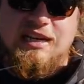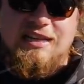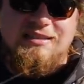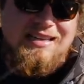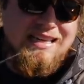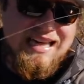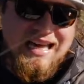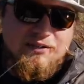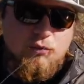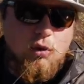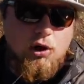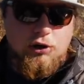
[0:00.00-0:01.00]
hits any kind
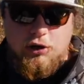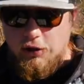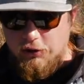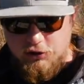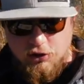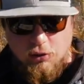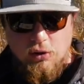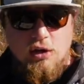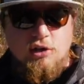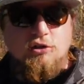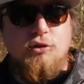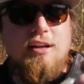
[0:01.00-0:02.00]
of watercolor. So
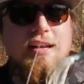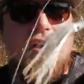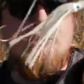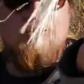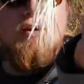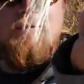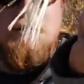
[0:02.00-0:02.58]
straight down to a